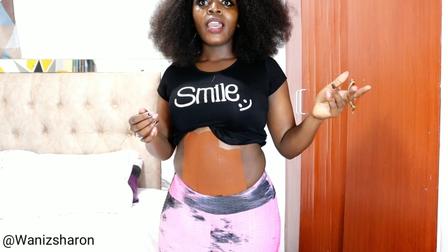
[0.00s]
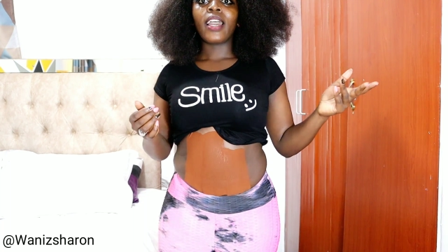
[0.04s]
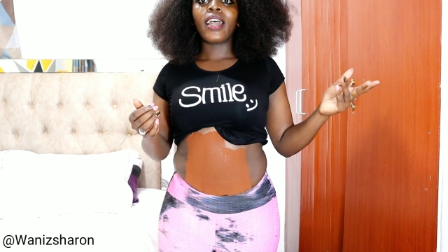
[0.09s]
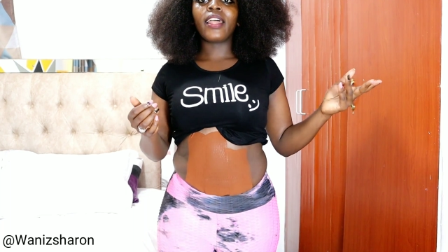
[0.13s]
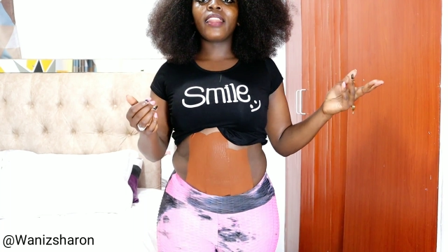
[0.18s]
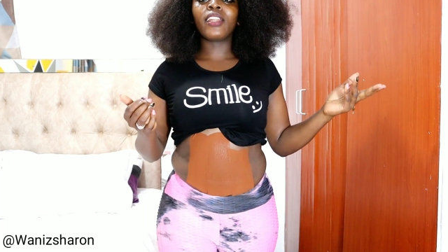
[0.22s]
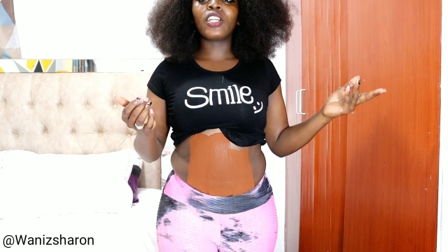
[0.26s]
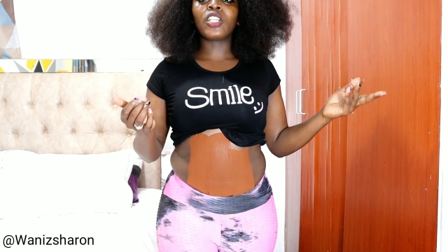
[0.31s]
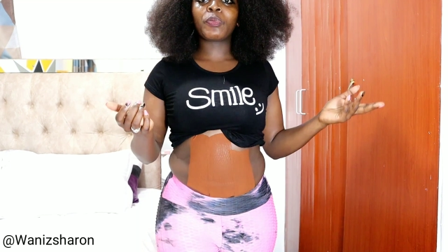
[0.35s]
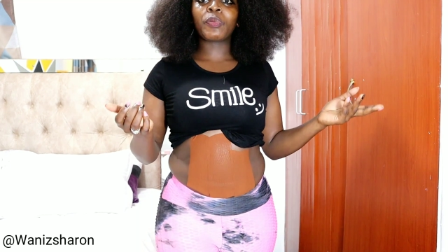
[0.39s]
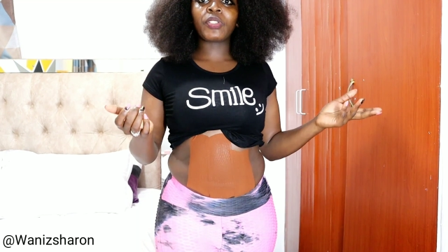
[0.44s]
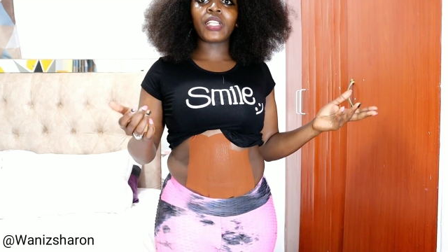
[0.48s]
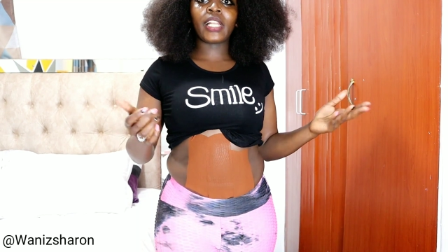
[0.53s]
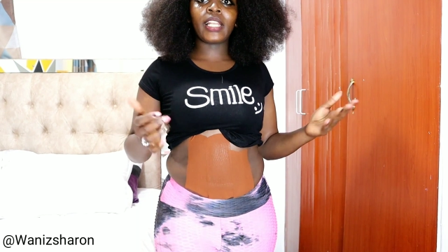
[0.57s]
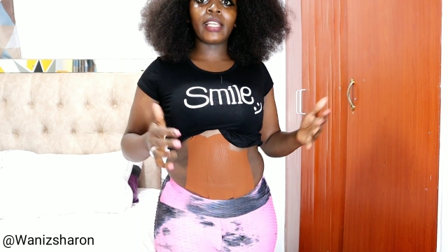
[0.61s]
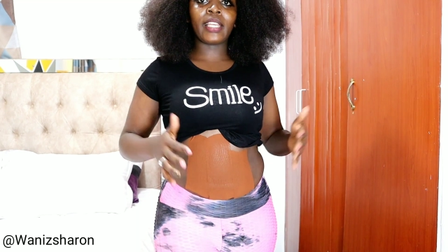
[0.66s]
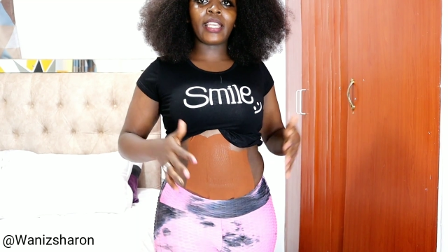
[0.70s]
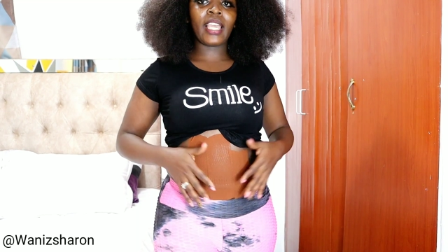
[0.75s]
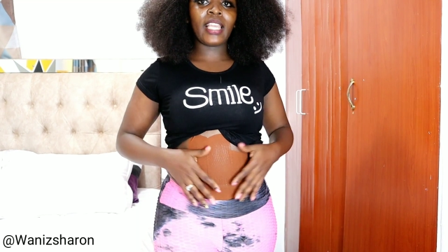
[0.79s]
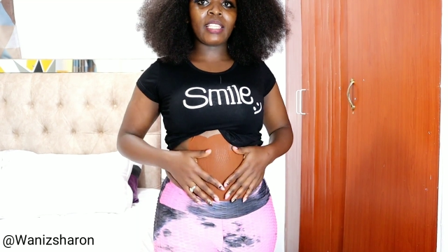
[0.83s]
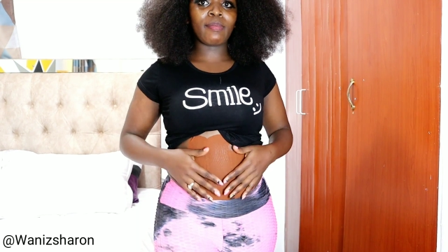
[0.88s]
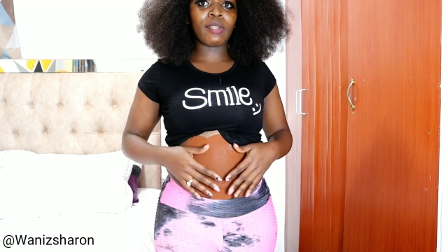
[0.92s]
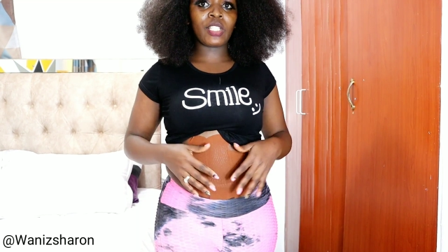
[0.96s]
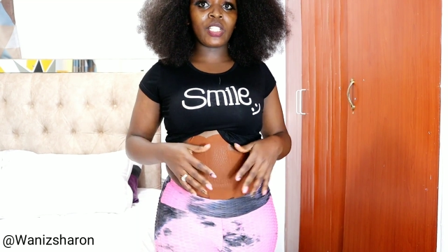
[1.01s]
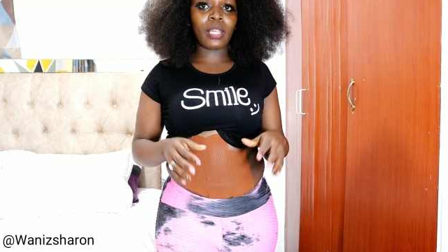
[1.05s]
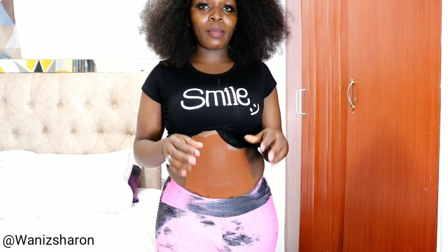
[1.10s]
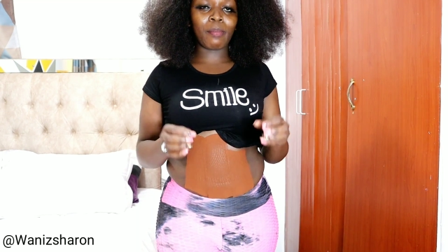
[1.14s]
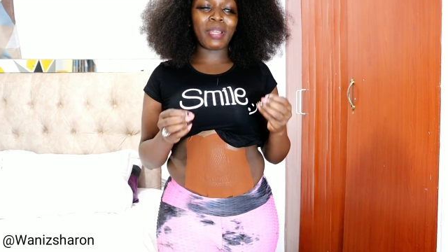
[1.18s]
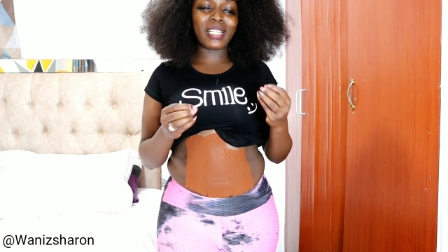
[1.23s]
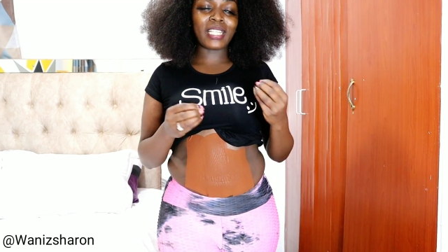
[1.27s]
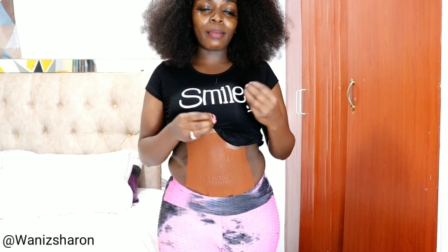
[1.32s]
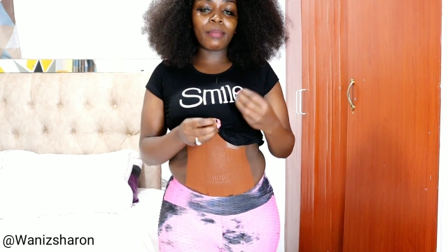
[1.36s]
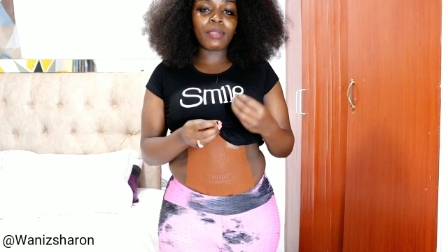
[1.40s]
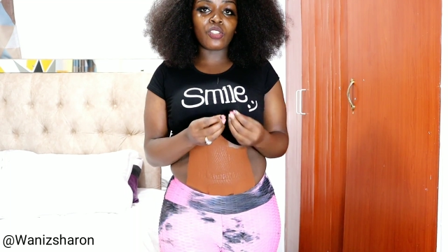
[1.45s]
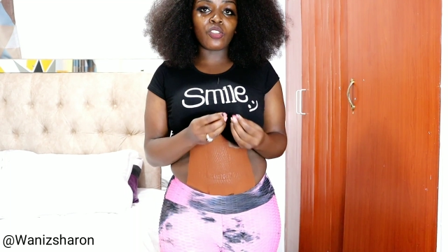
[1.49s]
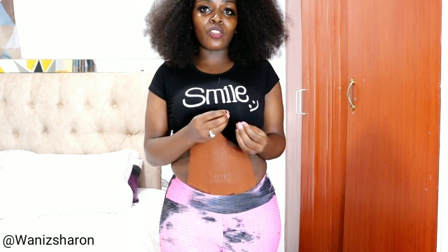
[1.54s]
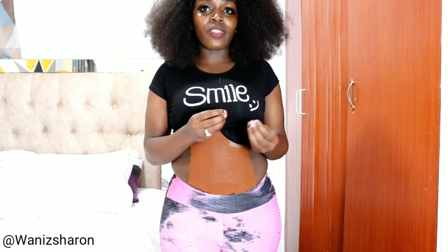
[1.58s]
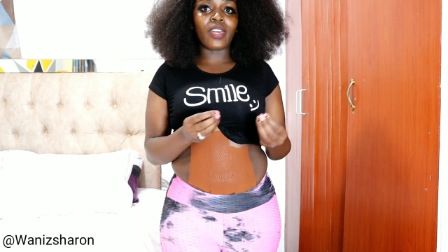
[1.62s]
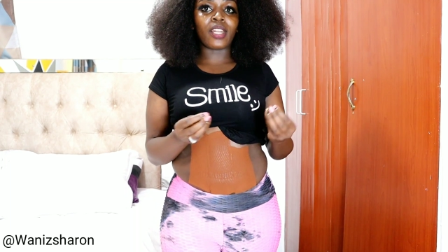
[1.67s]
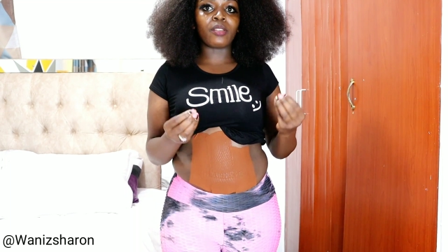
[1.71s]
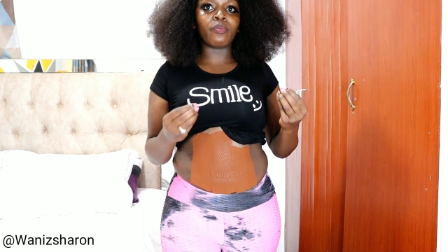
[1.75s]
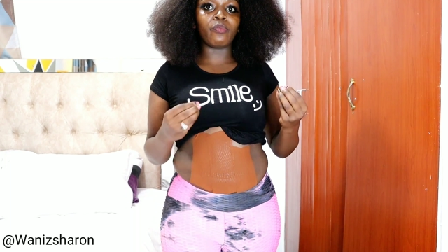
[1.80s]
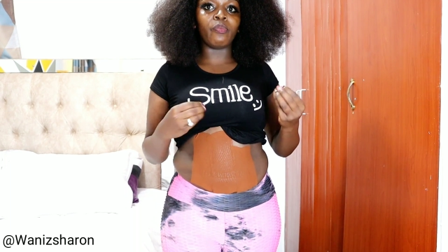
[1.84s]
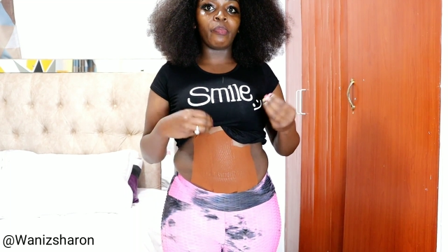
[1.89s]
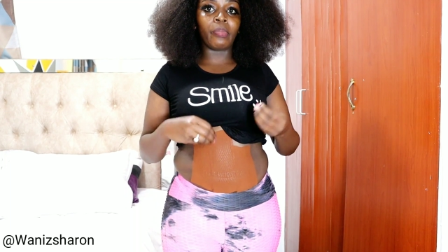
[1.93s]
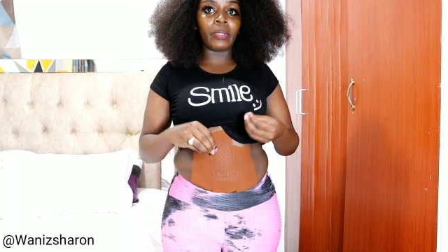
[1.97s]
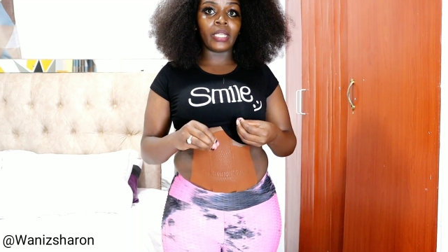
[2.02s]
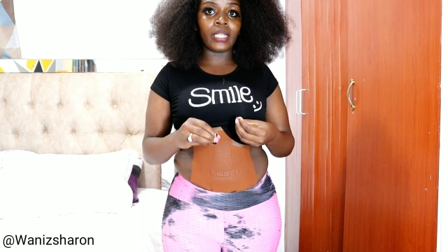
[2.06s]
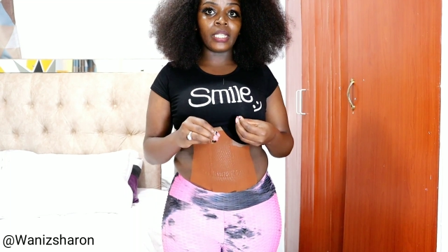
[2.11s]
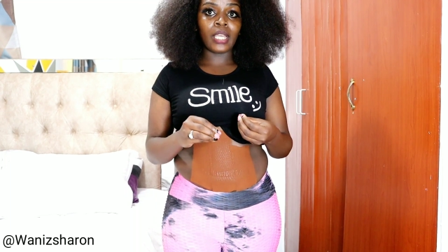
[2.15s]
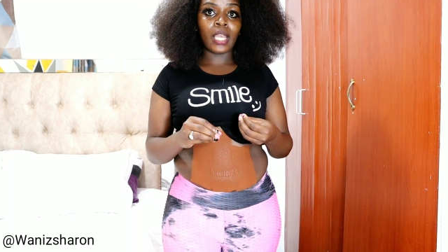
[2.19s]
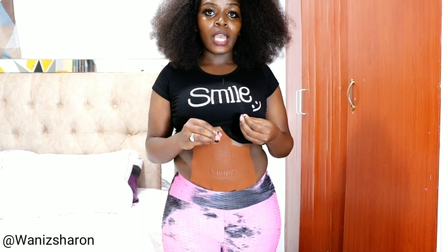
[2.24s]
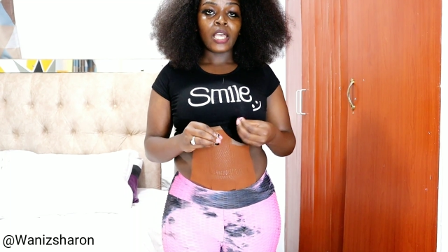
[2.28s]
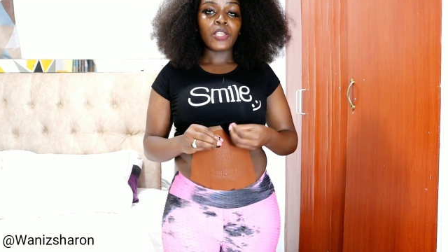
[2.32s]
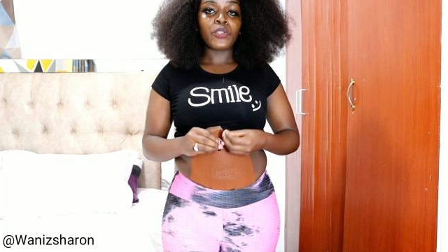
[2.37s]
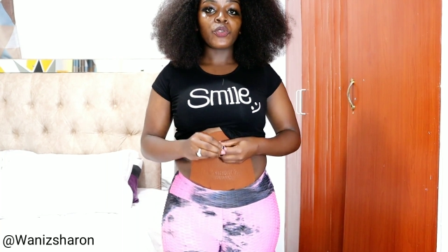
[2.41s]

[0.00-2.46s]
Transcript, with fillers: And then especially, guys, my tummy is not that big,